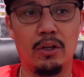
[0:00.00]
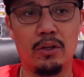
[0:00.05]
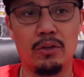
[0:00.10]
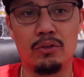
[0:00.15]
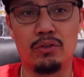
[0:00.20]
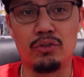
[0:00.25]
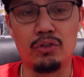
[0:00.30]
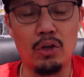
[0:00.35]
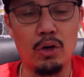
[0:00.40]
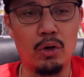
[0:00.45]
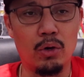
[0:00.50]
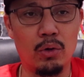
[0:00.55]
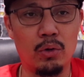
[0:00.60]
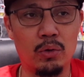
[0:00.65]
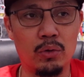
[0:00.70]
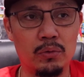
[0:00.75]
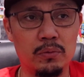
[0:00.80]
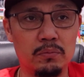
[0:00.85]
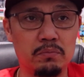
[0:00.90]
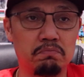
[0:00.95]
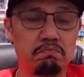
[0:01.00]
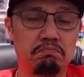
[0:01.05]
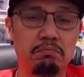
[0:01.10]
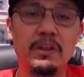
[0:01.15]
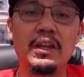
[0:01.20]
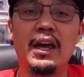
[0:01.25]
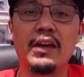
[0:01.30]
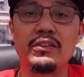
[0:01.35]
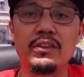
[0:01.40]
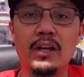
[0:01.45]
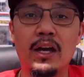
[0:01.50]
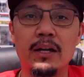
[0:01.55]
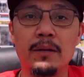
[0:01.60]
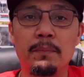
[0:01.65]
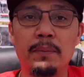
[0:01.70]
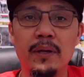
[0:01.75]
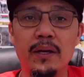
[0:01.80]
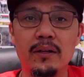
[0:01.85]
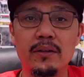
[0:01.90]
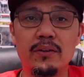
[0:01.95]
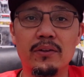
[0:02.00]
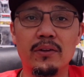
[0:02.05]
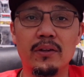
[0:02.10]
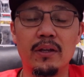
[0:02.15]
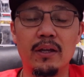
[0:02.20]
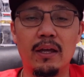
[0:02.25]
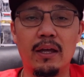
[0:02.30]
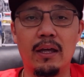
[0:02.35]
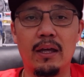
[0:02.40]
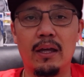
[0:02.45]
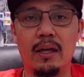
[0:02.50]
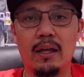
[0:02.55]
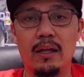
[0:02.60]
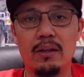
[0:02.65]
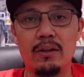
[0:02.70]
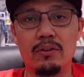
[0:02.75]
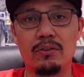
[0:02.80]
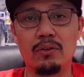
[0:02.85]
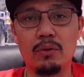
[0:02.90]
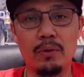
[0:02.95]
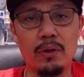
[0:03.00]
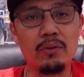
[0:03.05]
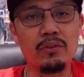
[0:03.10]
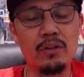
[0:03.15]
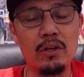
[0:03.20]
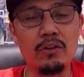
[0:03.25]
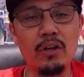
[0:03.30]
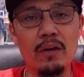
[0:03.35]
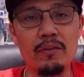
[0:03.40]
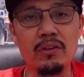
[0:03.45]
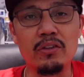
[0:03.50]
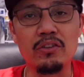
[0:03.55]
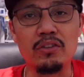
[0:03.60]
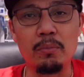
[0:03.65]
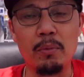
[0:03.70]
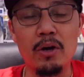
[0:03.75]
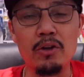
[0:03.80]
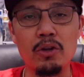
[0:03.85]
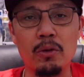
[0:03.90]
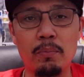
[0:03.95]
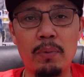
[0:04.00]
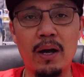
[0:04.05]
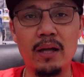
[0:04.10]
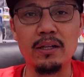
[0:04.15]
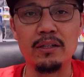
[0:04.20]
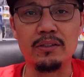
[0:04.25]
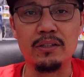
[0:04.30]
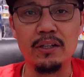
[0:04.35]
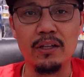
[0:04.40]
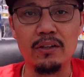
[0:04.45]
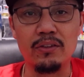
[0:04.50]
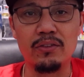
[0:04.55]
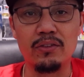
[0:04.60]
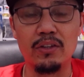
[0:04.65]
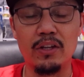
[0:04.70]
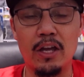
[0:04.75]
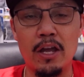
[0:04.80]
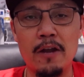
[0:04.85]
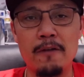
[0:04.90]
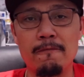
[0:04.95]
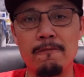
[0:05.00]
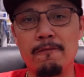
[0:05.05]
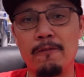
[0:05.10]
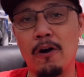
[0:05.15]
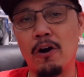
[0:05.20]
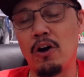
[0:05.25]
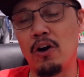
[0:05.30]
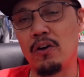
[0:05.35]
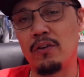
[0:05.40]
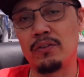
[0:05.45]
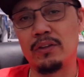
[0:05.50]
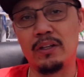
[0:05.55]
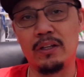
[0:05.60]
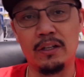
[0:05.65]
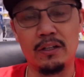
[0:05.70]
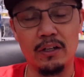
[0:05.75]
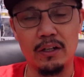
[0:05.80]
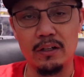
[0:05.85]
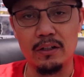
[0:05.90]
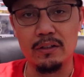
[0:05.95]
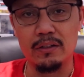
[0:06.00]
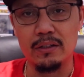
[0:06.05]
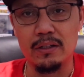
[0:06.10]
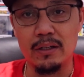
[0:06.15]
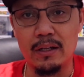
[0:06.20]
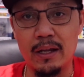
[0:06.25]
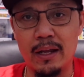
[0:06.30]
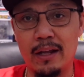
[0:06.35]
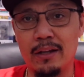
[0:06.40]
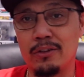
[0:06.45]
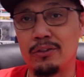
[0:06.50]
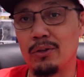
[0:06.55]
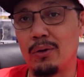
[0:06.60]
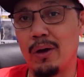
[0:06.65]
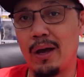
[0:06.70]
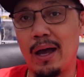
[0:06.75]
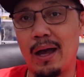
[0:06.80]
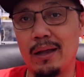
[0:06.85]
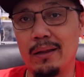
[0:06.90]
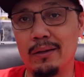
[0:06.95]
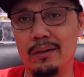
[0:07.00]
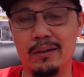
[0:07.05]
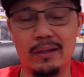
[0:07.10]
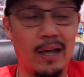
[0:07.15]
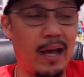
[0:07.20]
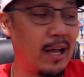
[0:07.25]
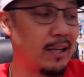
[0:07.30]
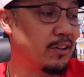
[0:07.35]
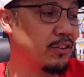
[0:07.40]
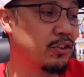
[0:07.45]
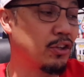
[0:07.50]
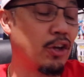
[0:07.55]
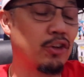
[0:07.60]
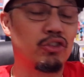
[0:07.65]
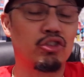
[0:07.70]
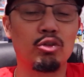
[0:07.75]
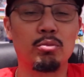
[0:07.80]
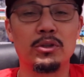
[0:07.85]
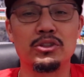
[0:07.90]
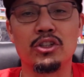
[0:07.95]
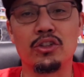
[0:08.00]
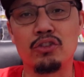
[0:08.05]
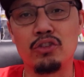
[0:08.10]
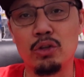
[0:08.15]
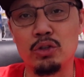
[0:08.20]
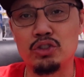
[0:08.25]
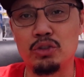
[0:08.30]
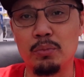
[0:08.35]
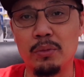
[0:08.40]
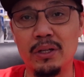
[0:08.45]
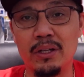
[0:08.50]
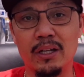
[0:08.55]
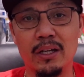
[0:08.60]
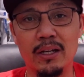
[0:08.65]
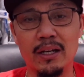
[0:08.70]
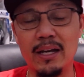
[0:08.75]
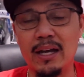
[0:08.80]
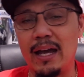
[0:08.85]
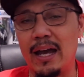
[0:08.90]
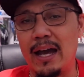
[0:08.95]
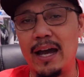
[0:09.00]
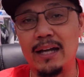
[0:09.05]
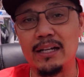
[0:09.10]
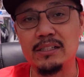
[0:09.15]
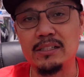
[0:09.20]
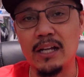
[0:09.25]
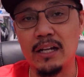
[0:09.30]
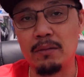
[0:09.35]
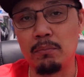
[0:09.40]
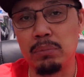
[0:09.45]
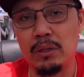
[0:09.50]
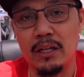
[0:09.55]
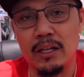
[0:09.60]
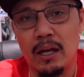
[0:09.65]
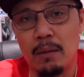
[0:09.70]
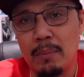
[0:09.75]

So he hasn't gotten picked. So there's obviously some other politics involved in here. And so, look, I just saw so much on social media, I just had to bleed